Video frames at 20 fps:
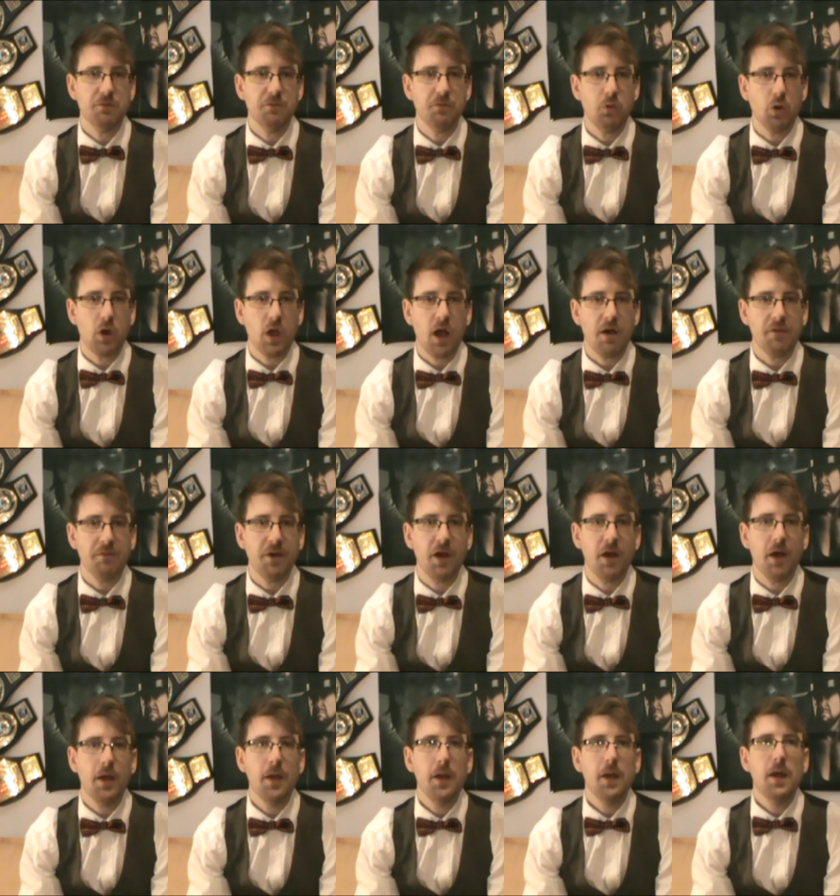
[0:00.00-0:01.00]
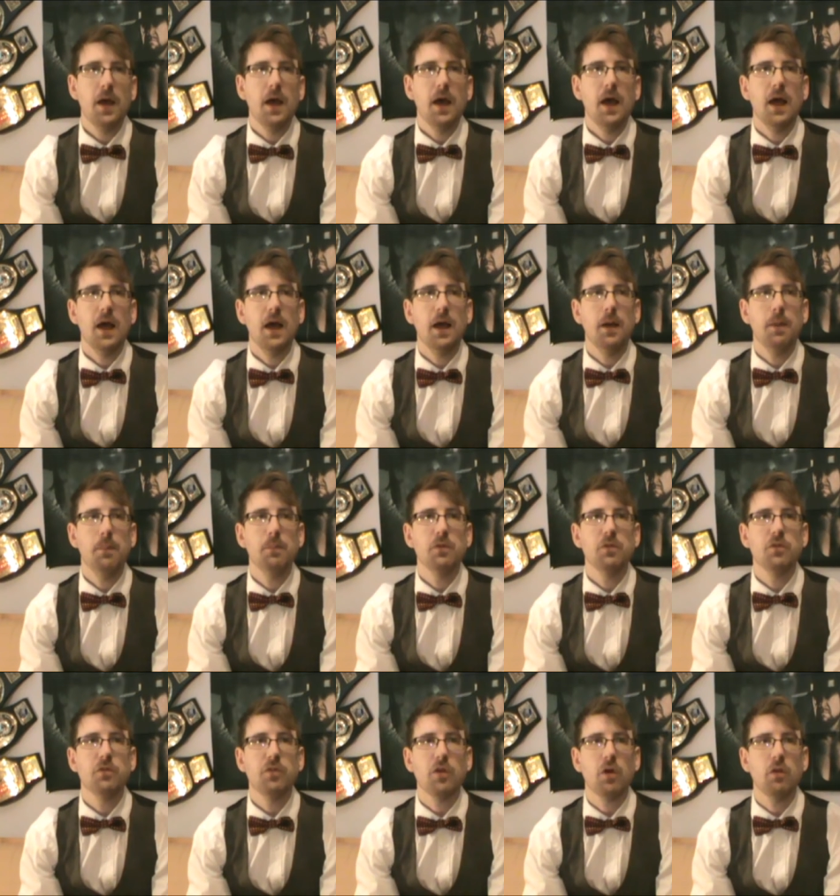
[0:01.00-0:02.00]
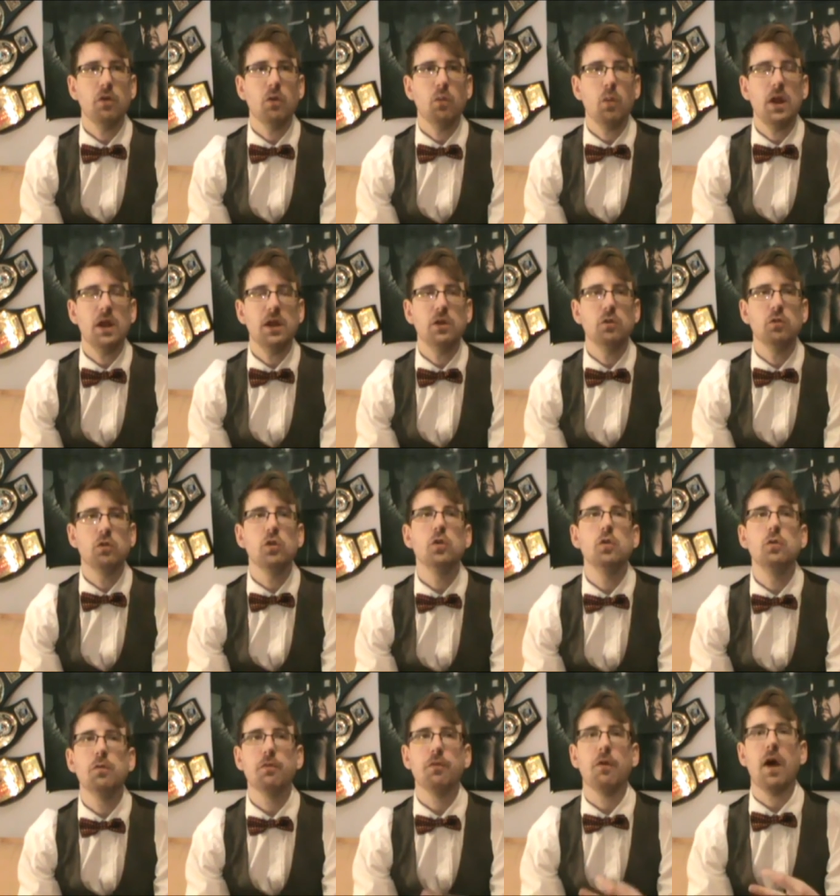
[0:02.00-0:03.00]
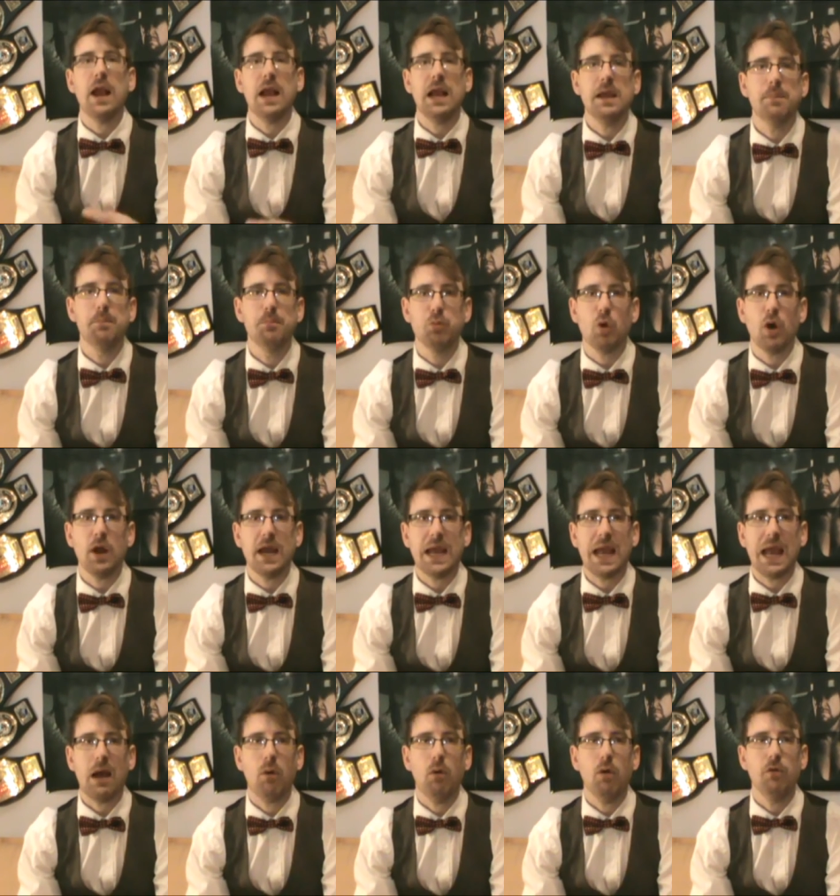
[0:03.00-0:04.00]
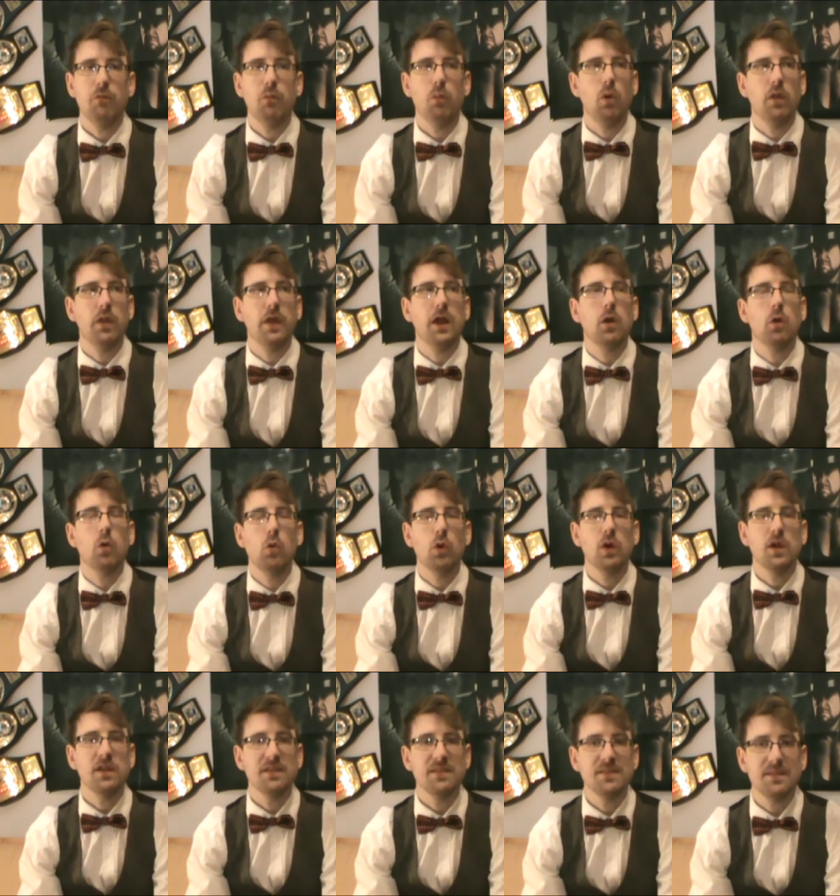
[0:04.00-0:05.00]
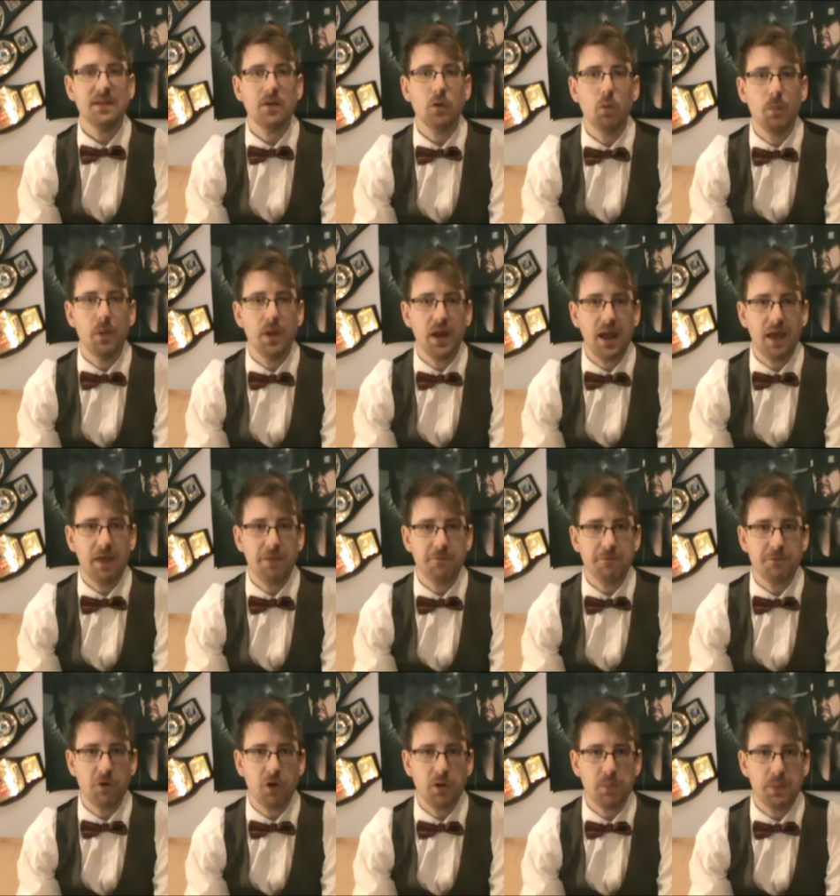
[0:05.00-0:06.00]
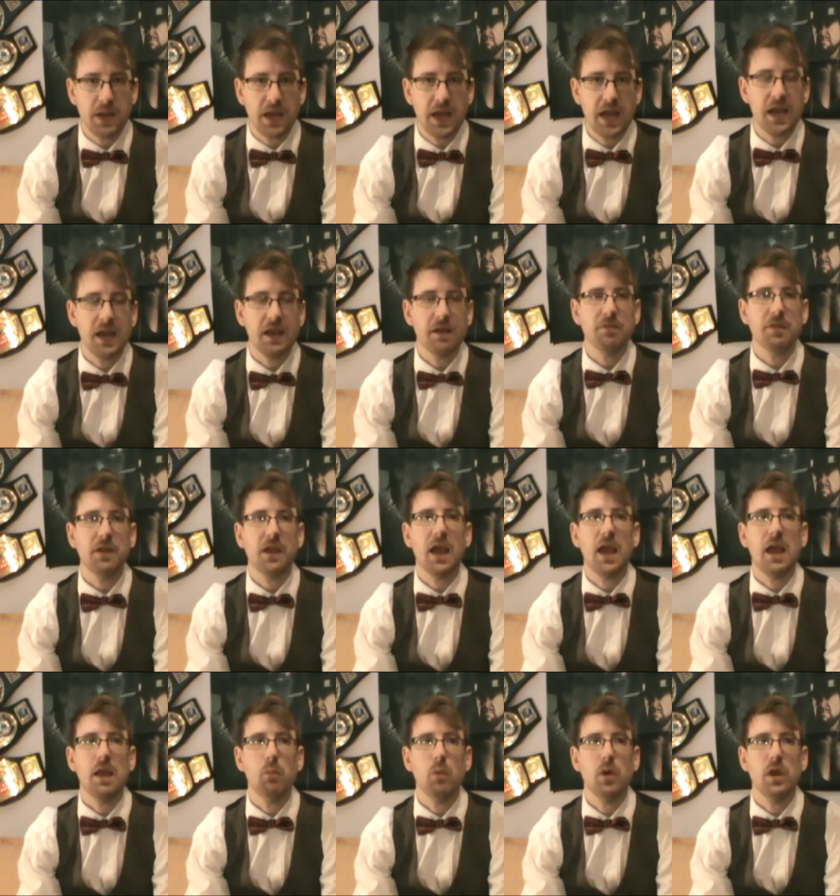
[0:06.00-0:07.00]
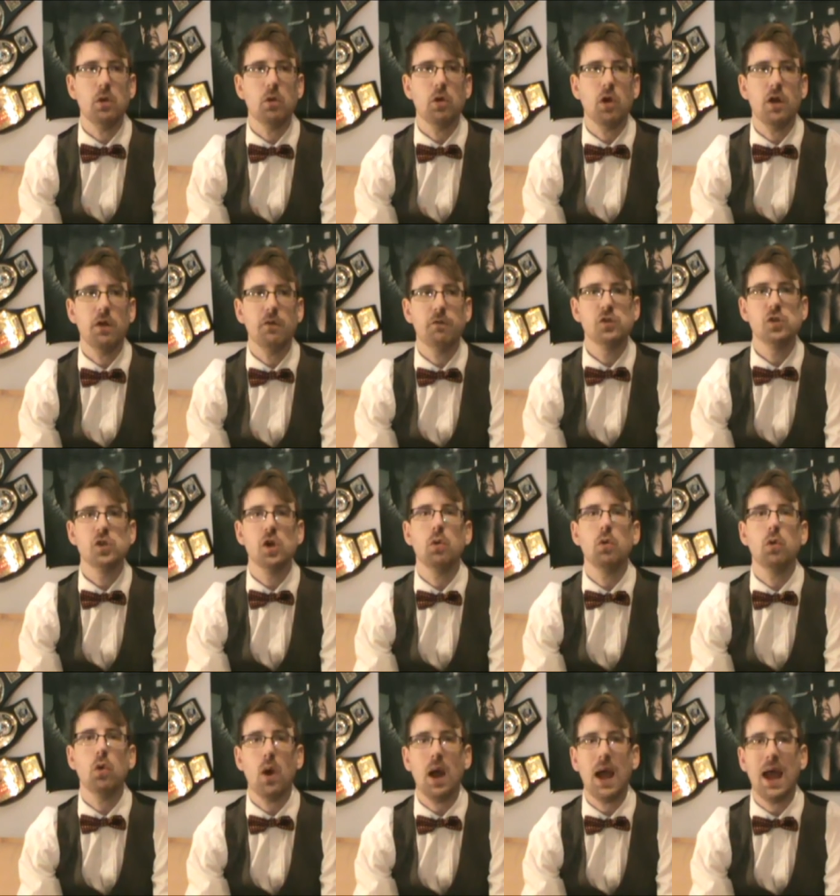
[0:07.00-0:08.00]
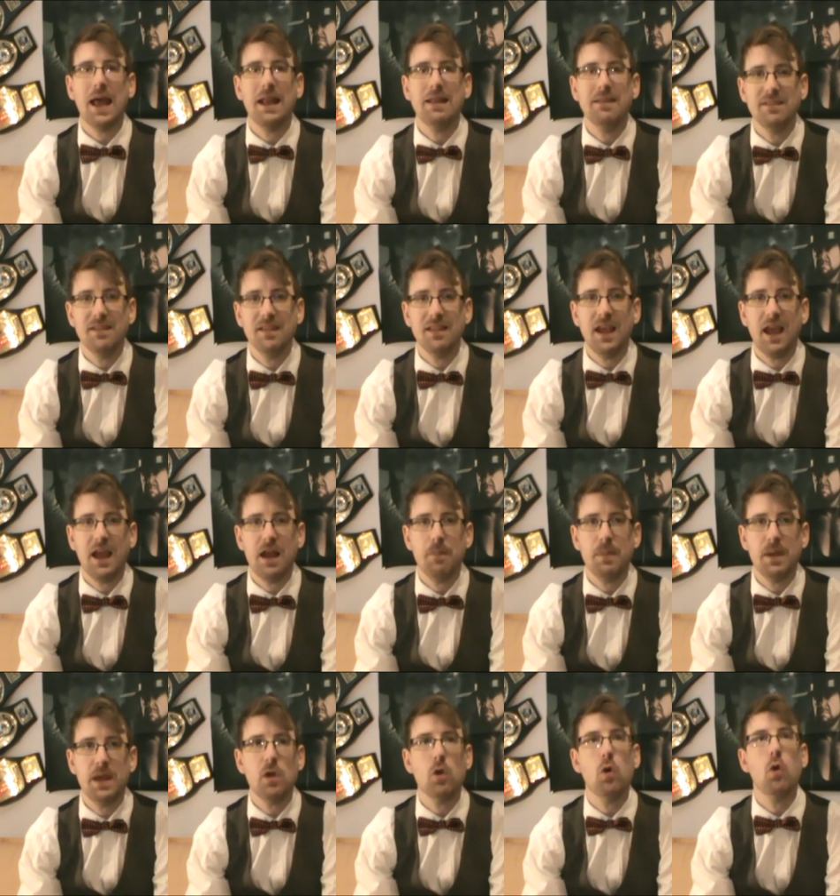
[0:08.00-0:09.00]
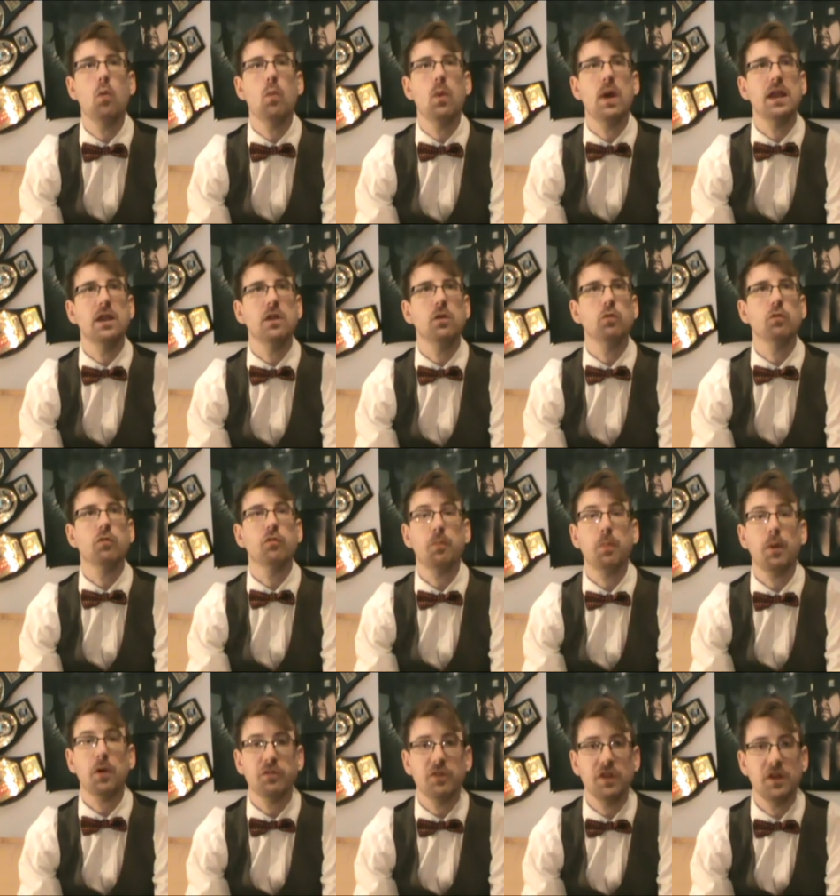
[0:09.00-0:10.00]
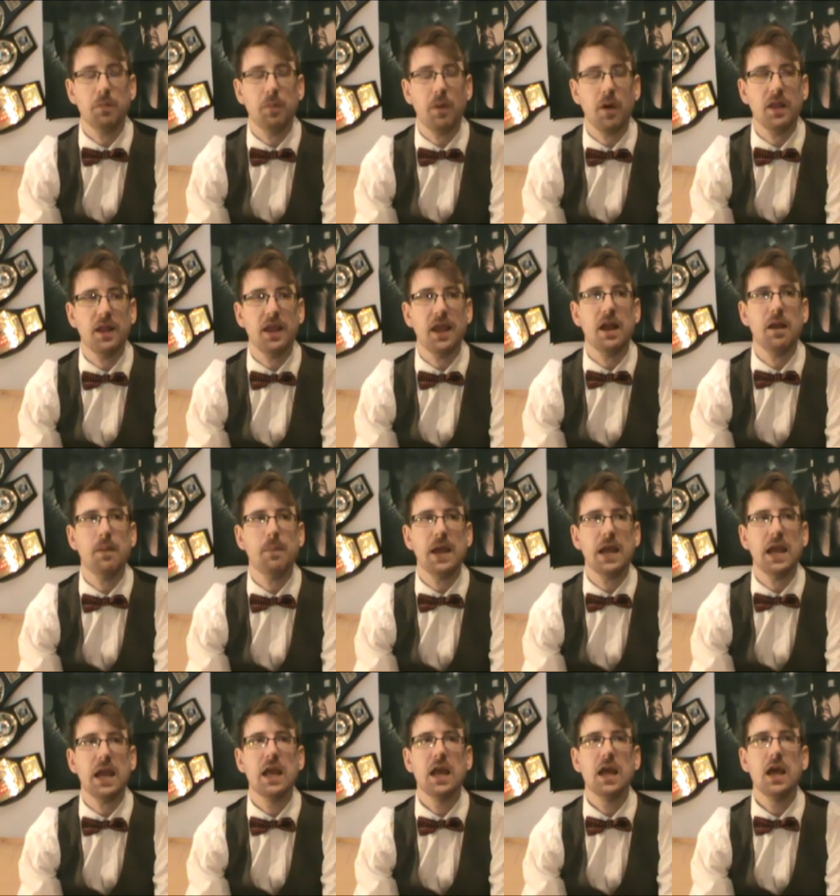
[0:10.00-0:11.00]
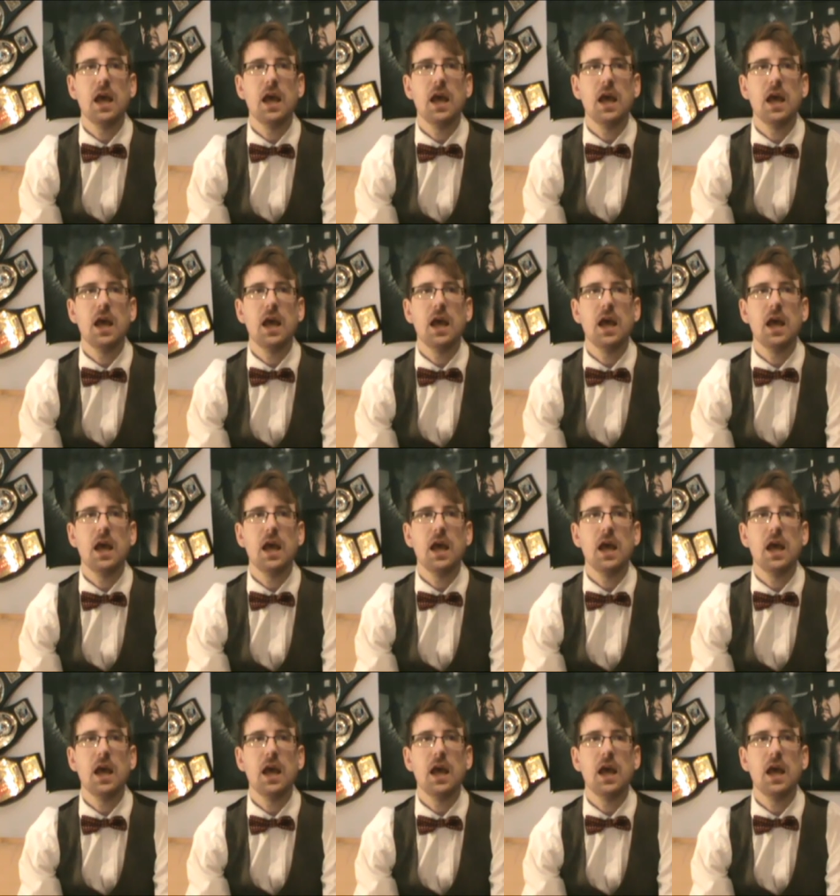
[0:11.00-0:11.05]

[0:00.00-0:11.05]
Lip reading: for cover, so that when you do finally break out of what they call concealment at the very beginning of the game, where you kind of show your hand to the enemy, or when you're spotted by the enemy,